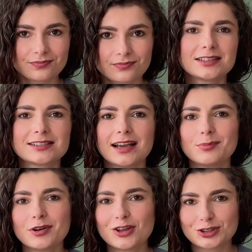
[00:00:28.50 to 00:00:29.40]
Step
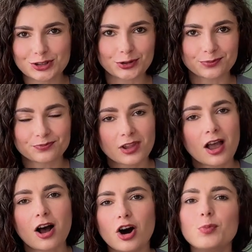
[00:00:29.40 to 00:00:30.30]
2.
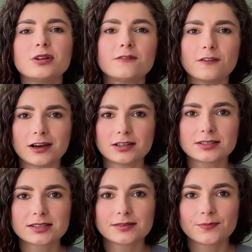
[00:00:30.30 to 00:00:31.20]
Open
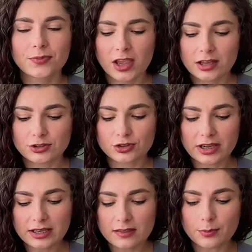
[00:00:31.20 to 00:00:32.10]
files.
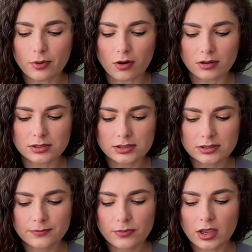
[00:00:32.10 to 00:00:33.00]
Trade the pawns
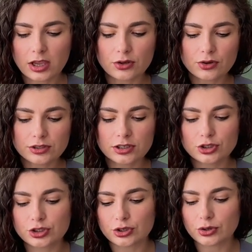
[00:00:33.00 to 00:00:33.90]
in order
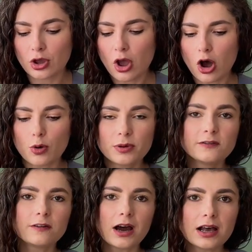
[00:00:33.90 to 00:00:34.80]
to open
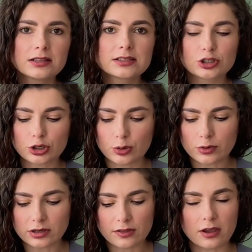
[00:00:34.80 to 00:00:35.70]
files
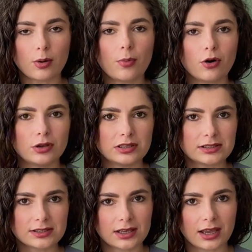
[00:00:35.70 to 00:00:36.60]
toward the
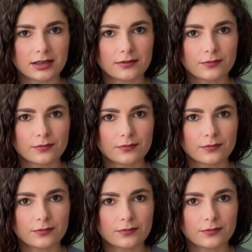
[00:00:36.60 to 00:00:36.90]
opponent's king.